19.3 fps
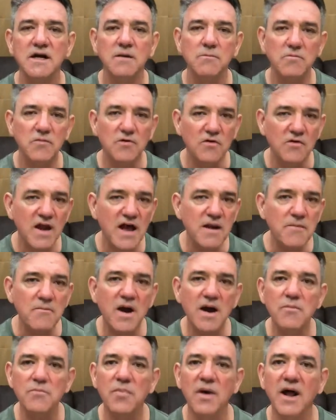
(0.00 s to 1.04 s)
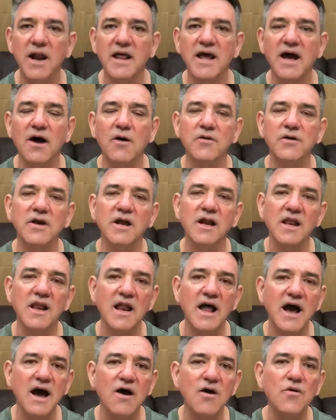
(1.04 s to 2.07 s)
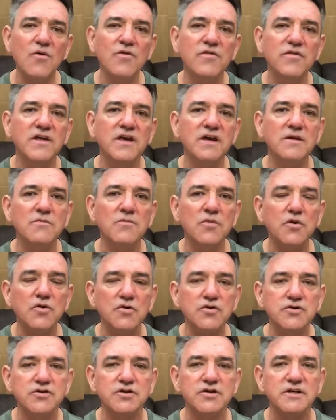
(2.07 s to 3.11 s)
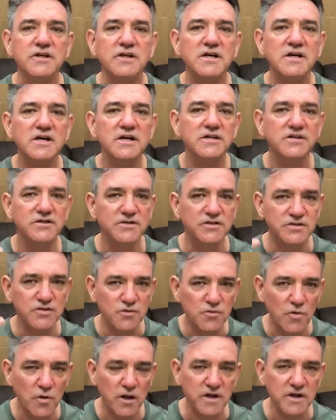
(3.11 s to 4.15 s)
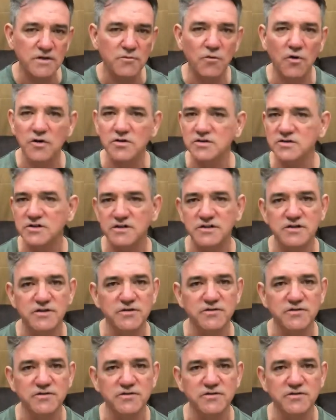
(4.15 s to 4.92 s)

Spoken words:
let my belly out, and allow the emotion to do what it wants to do.